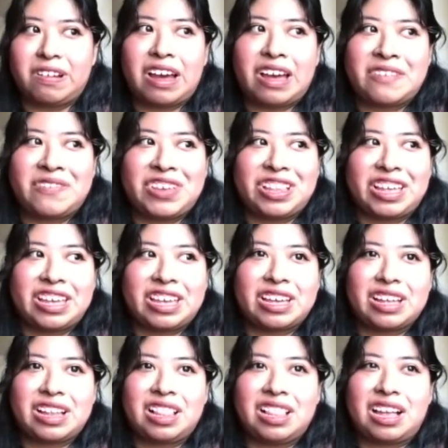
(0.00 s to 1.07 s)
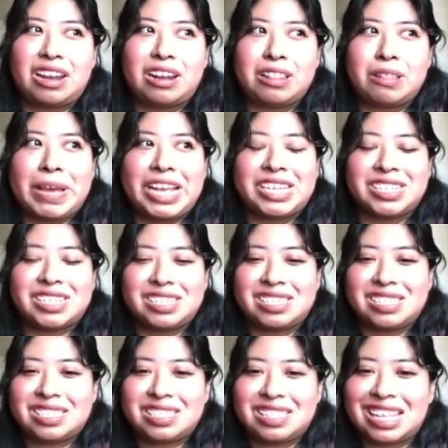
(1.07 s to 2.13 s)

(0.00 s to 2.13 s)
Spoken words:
I feel like a lot of the patients,